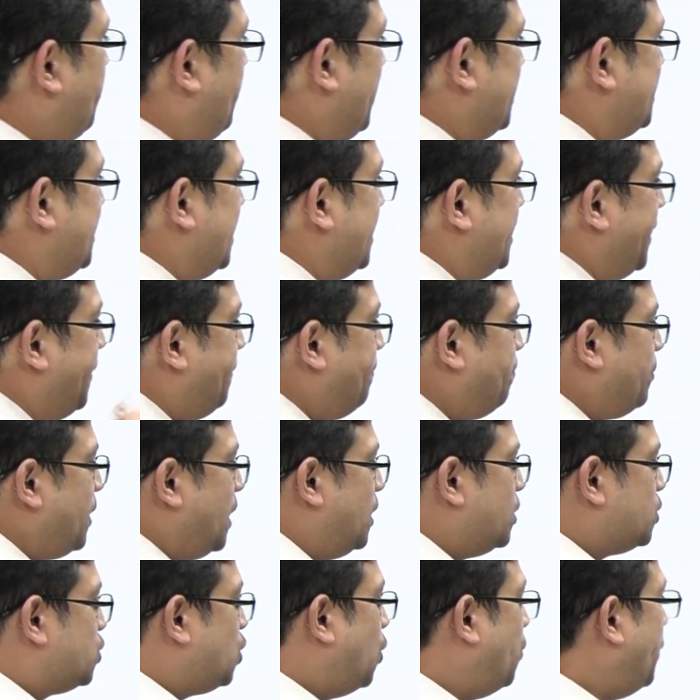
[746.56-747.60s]
PCT.
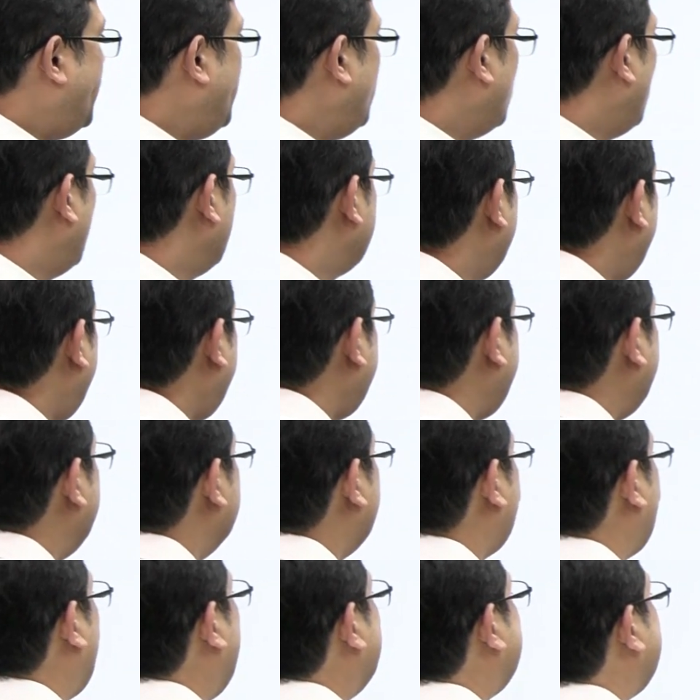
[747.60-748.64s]
So we know that in
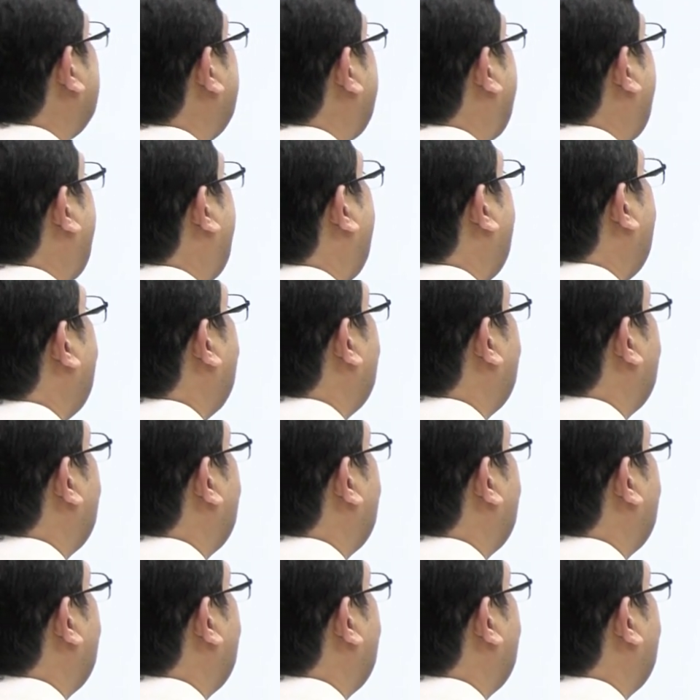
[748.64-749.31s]
the PCT